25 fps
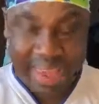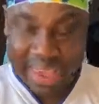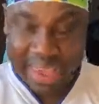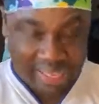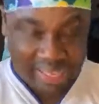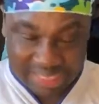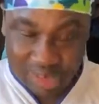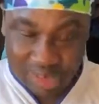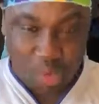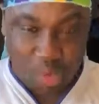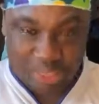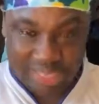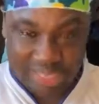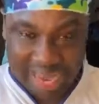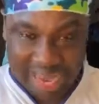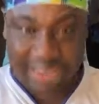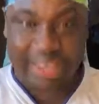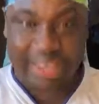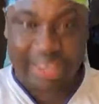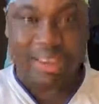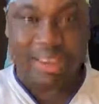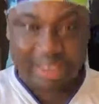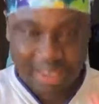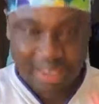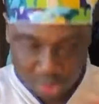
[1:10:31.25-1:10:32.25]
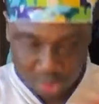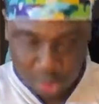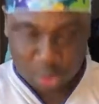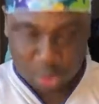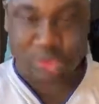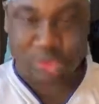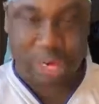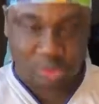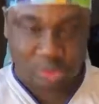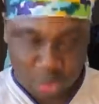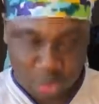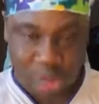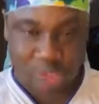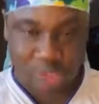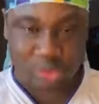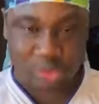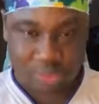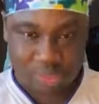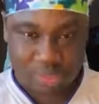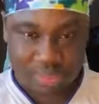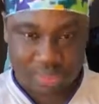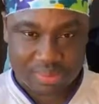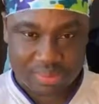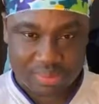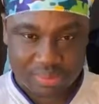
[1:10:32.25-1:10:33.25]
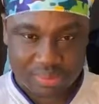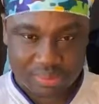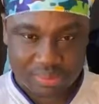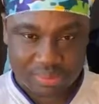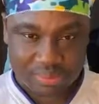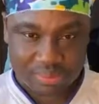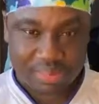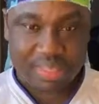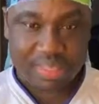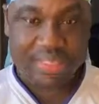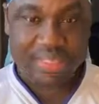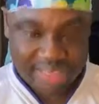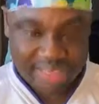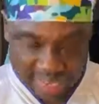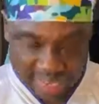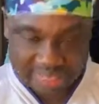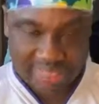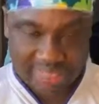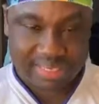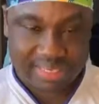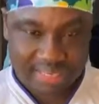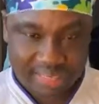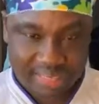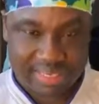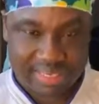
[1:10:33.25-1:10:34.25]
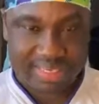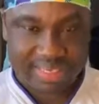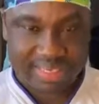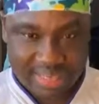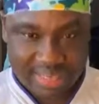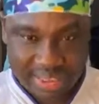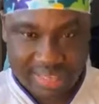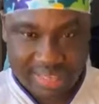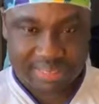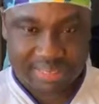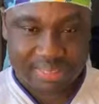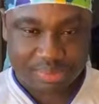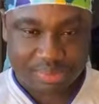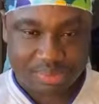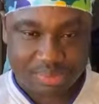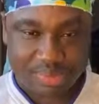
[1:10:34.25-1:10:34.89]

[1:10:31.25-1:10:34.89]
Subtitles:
Oh me me dey switch me pa ba o. Me nim say this year me win ni.